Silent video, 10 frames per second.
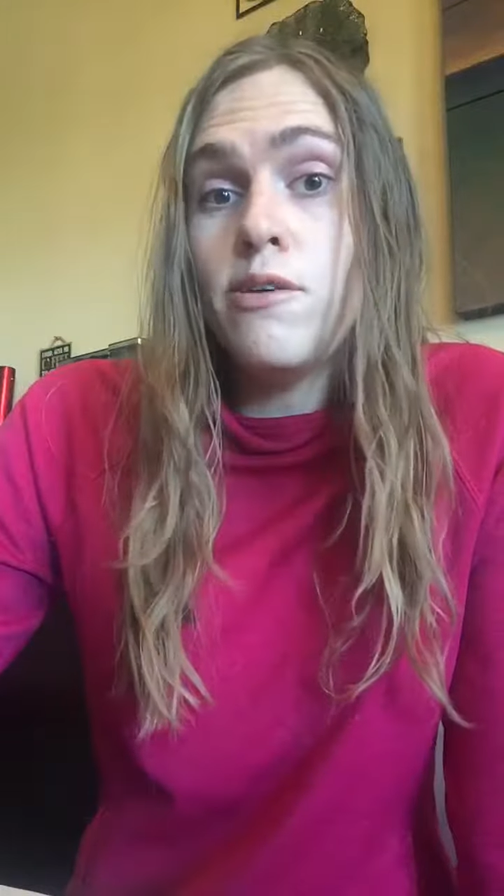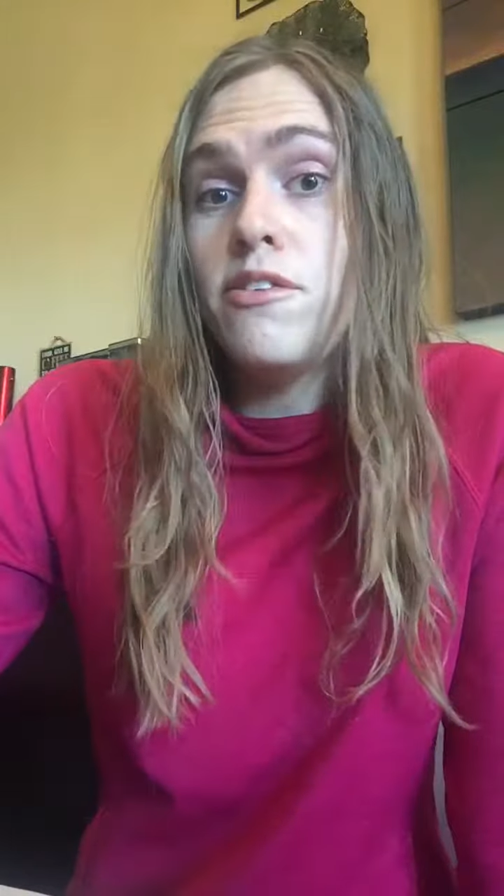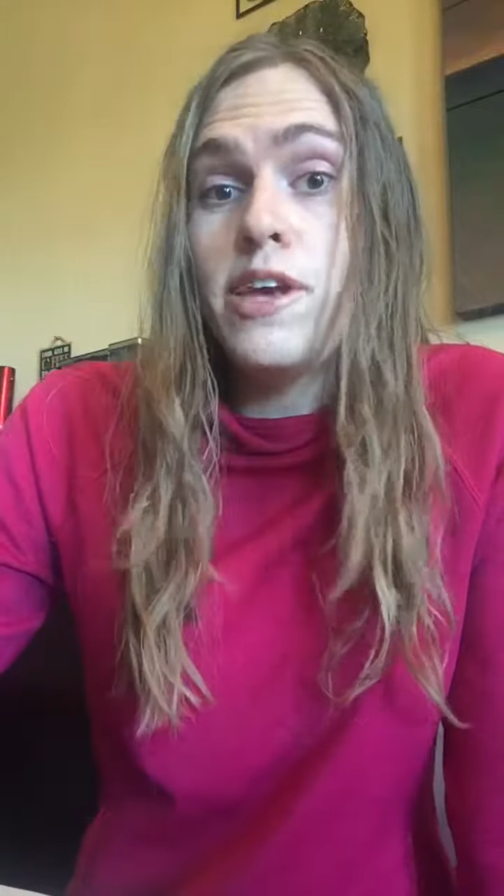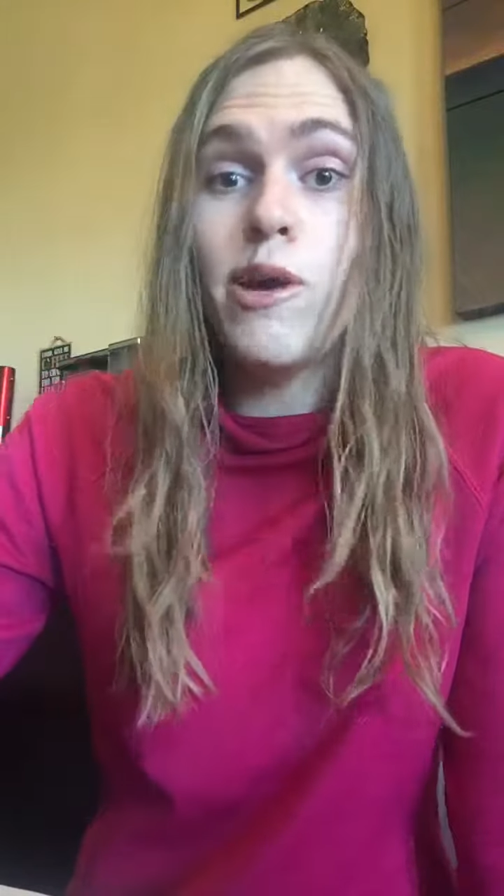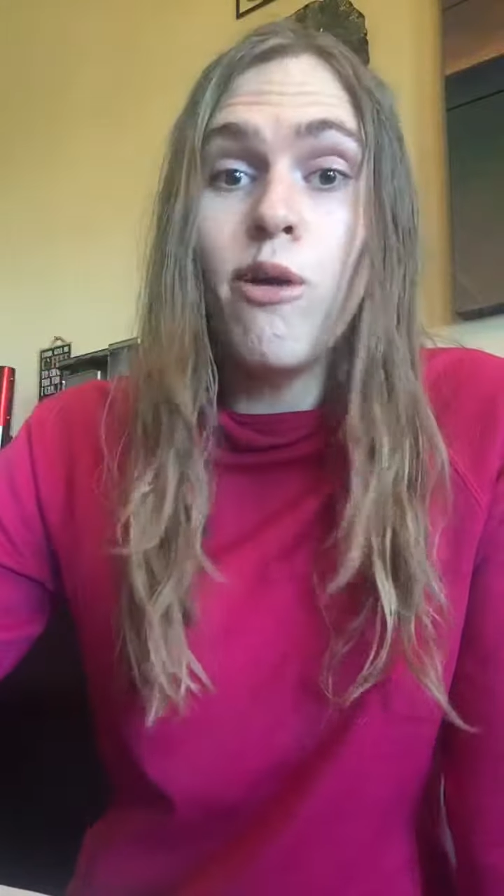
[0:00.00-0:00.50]
was
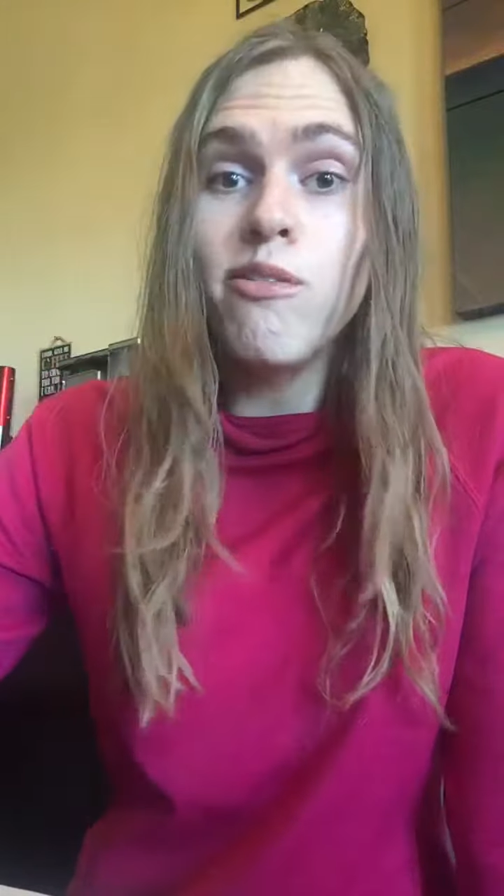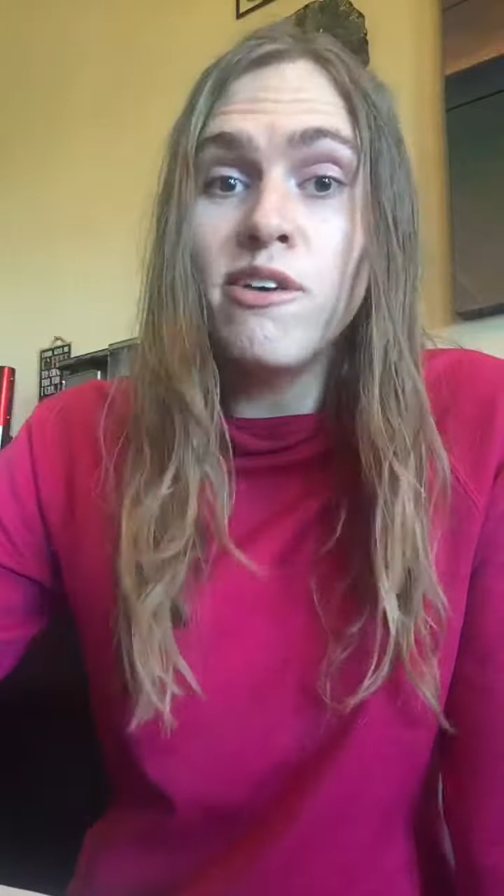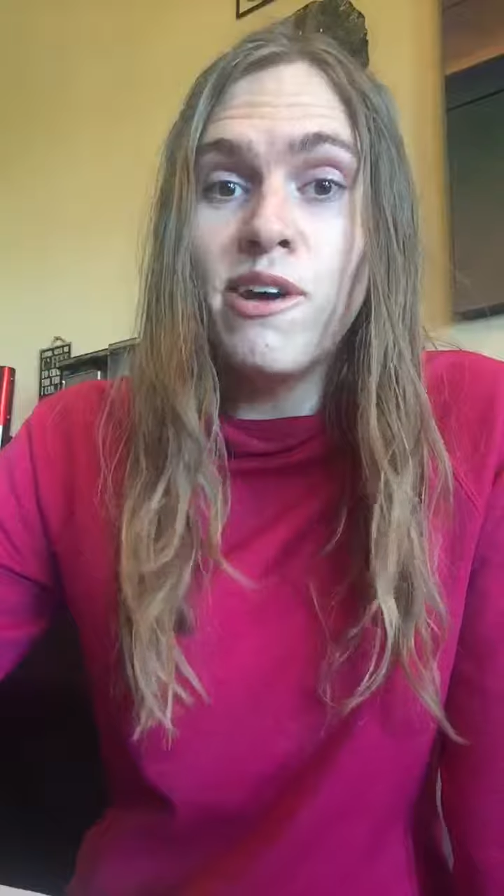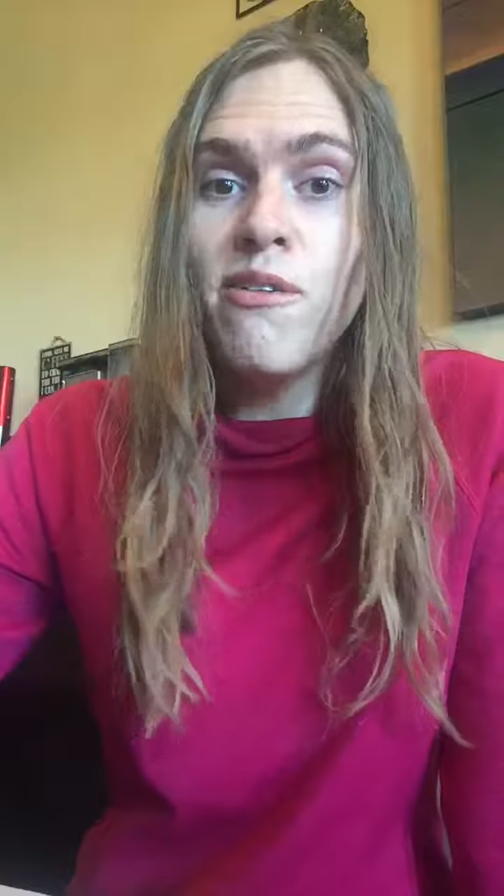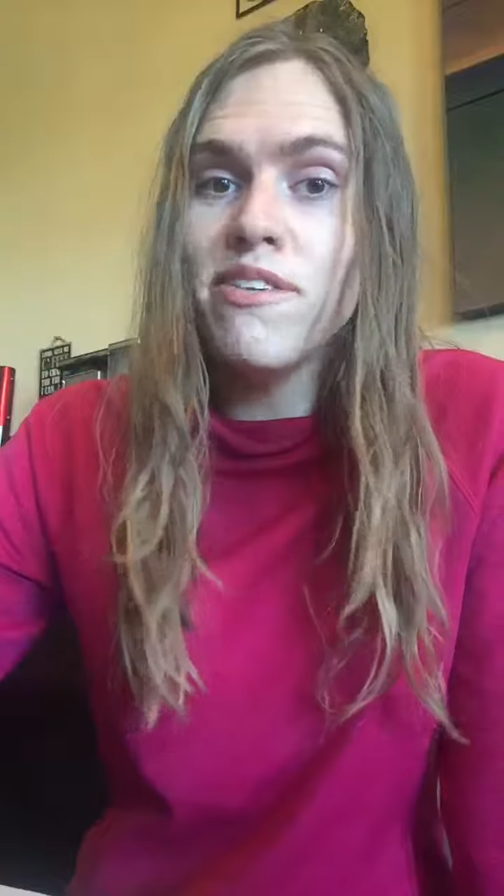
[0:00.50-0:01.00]
seeing over
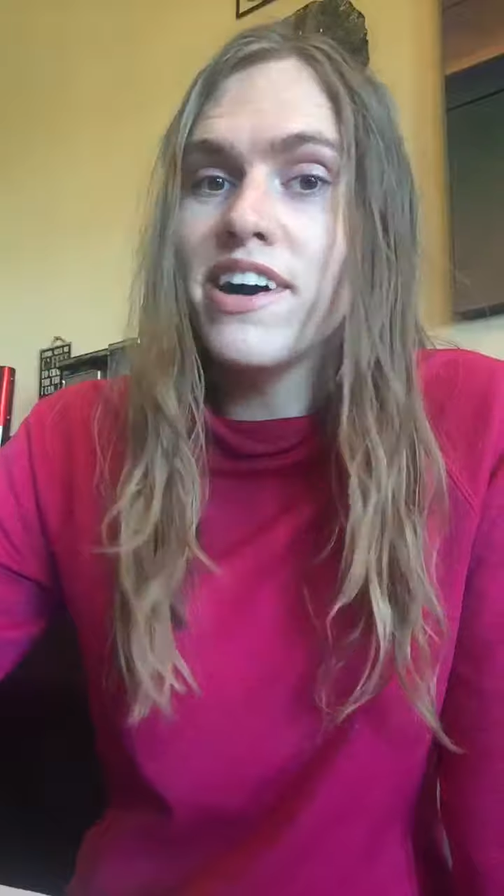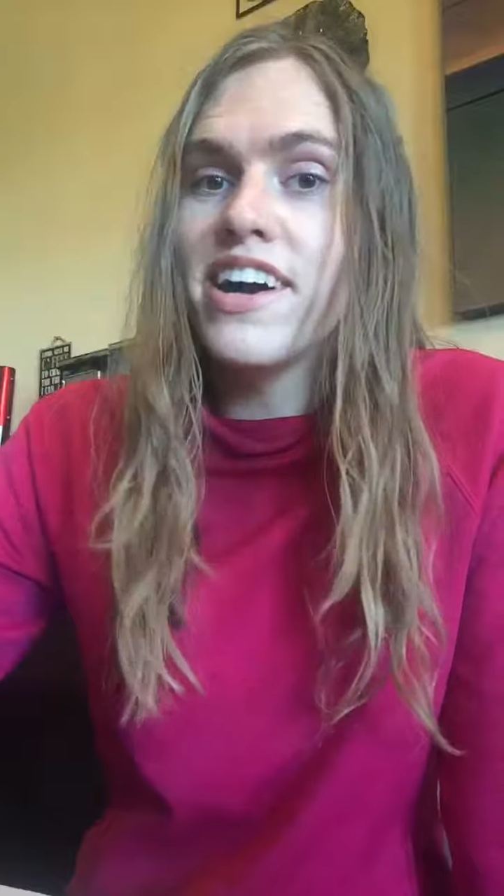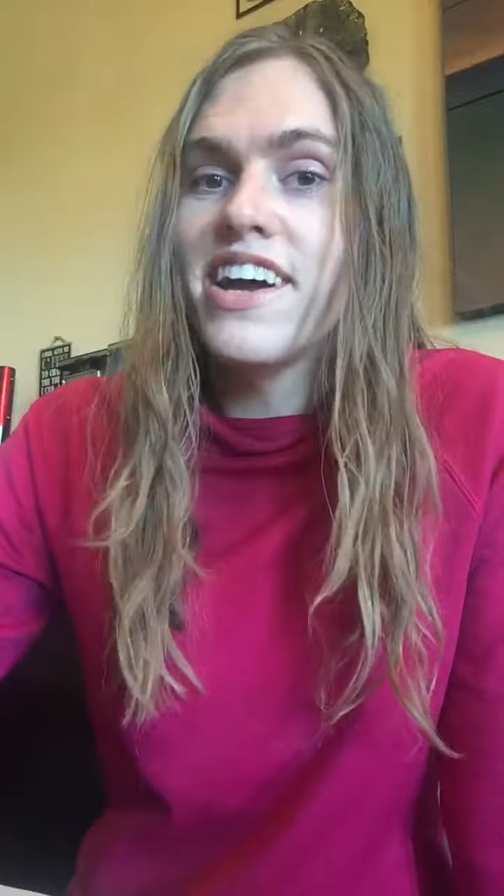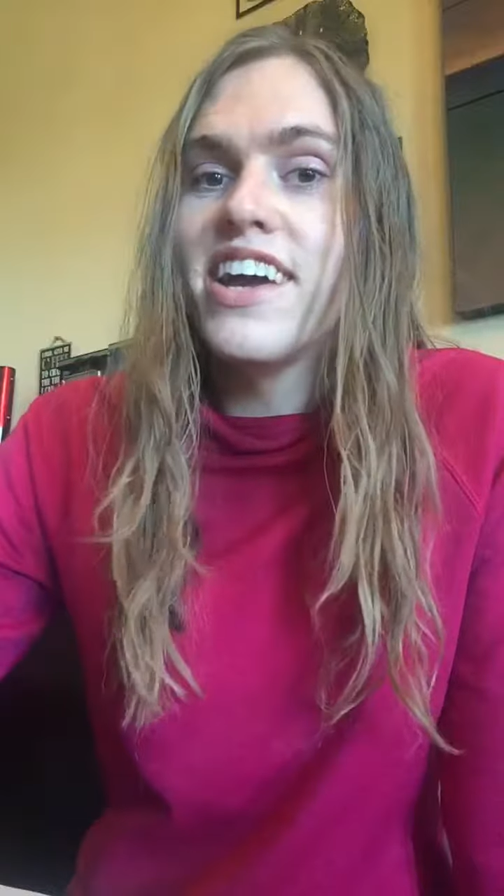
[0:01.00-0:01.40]
and over.